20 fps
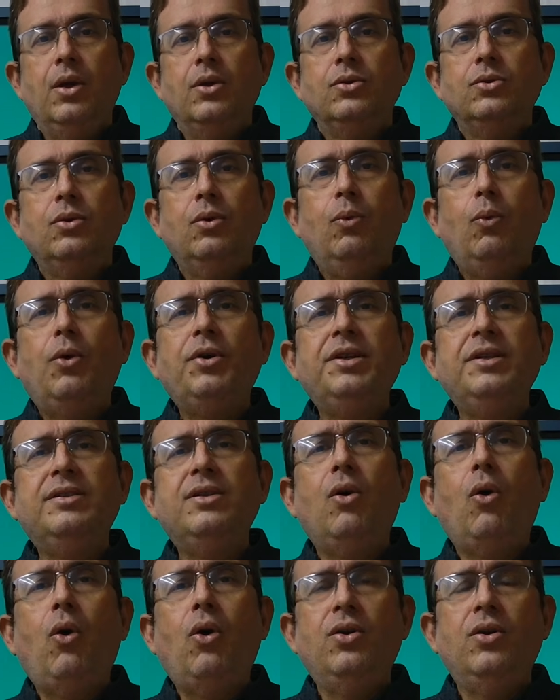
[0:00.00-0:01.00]
So what is
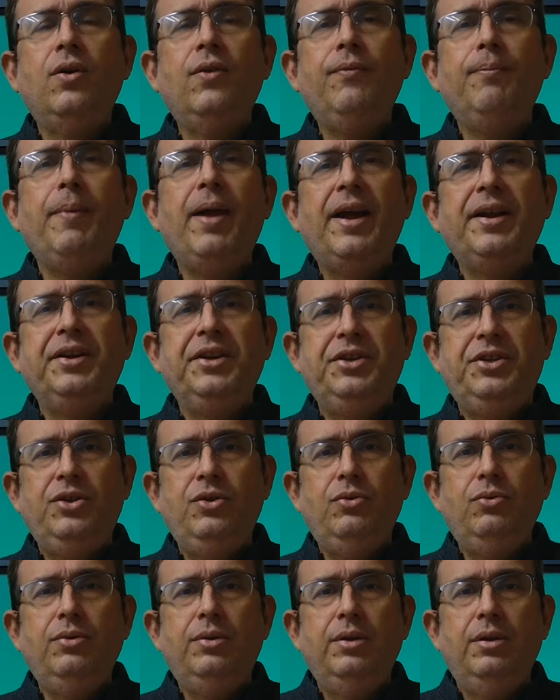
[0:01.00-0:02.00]
the order of
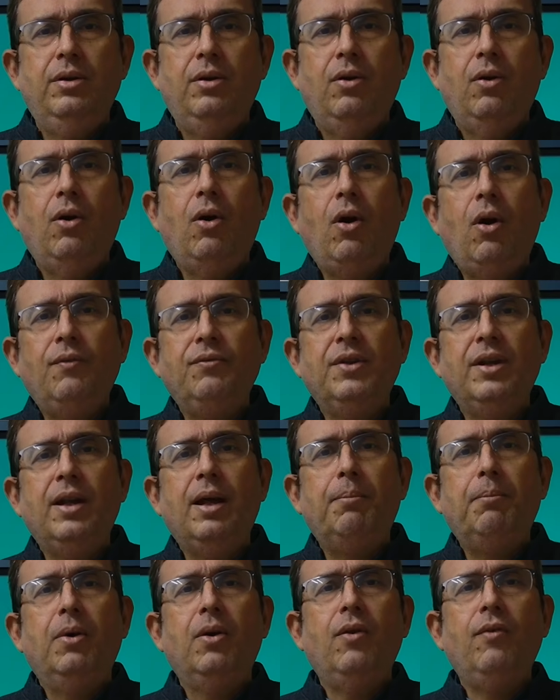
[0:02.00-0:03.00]
magnitude of the
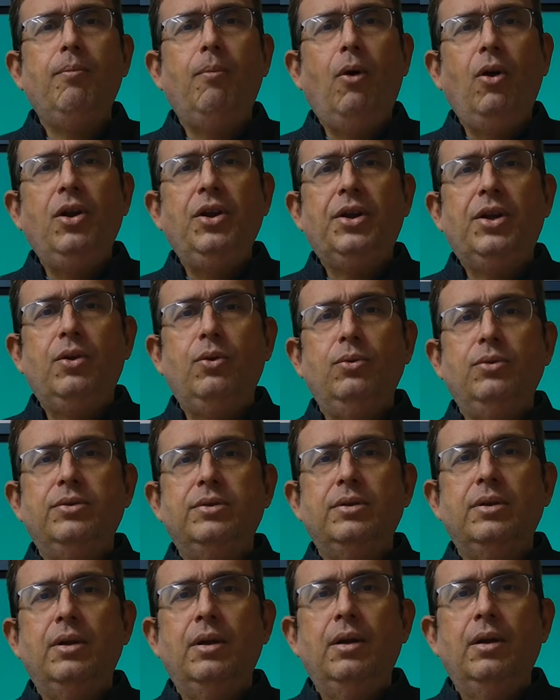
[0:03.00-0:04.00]
number of molecules?
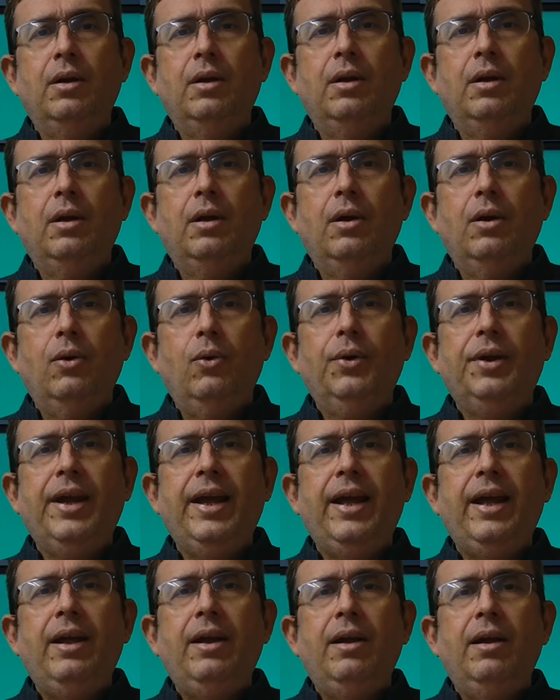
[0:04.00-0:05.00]

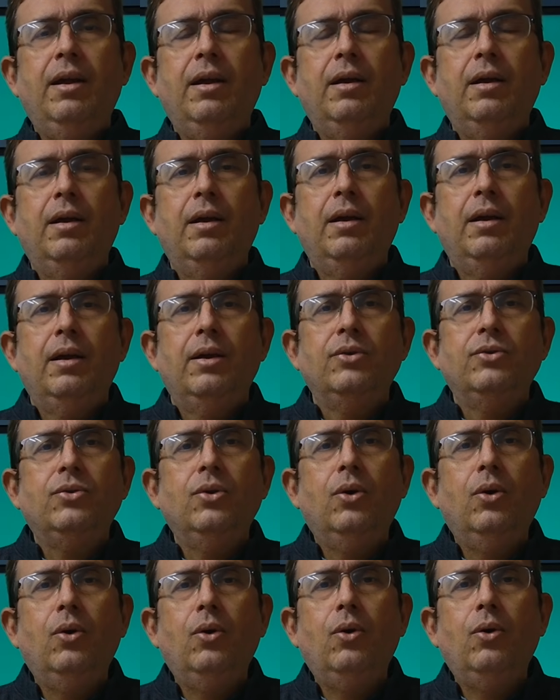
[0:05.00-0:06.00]
Okay,
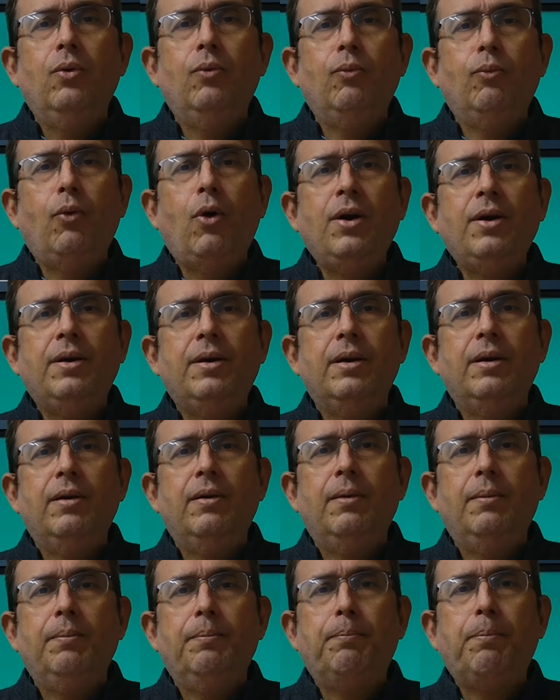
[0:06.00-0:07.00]
so what
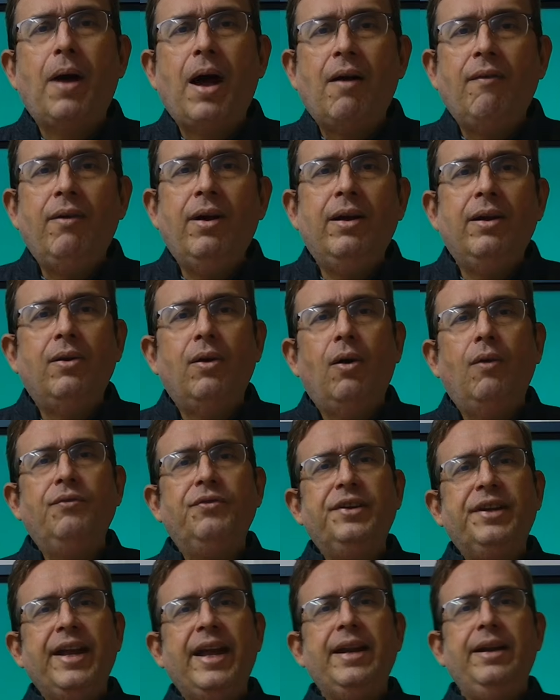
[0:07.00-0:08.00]
power
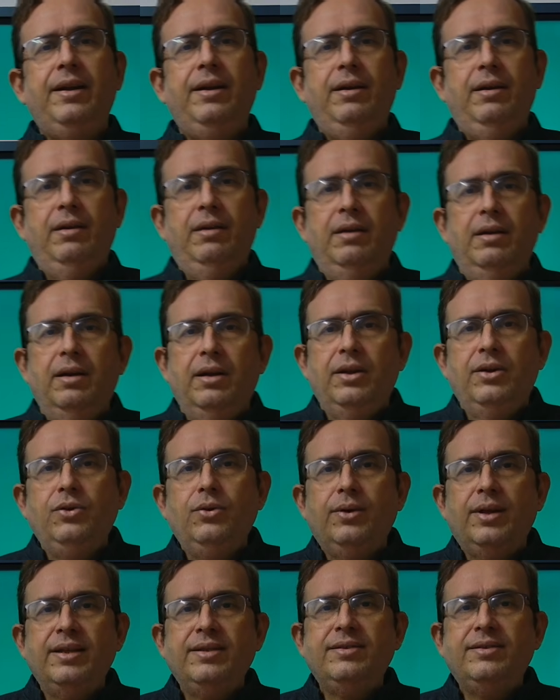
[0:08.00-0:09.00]
of 10 you
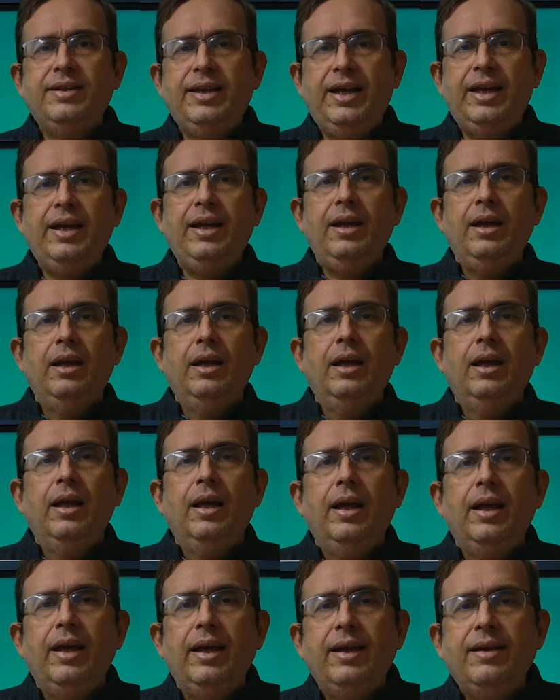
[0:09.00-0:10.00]
can say
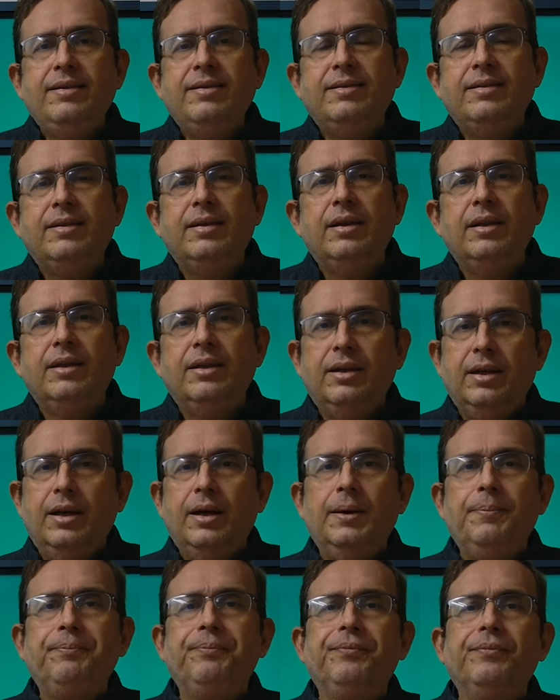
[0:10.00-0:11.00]
is
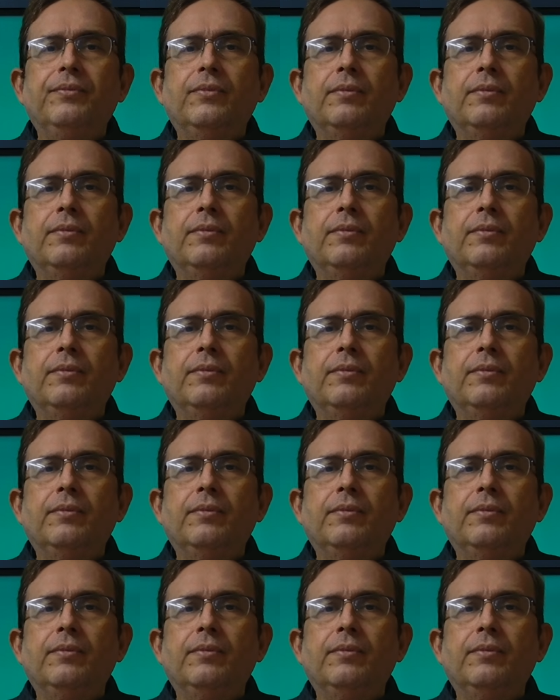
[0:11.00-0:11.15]
the